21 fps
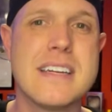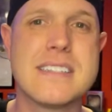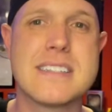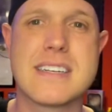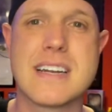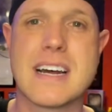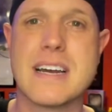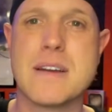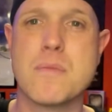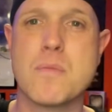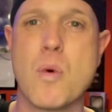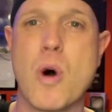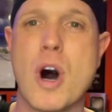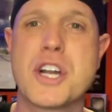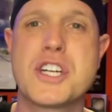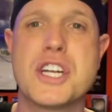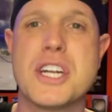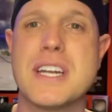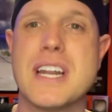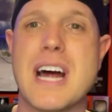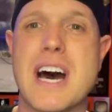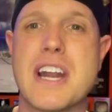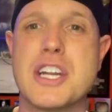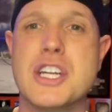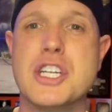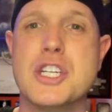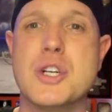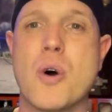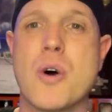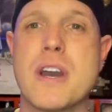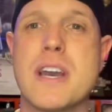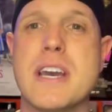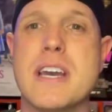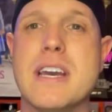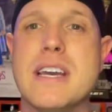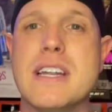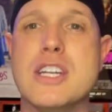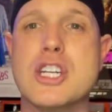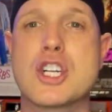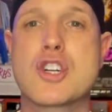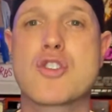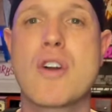Did I watch it, not enjoy it,
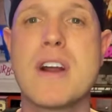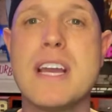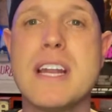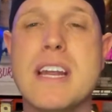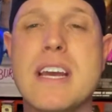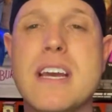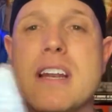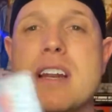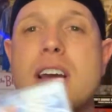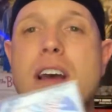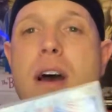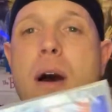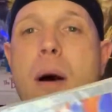and trade it?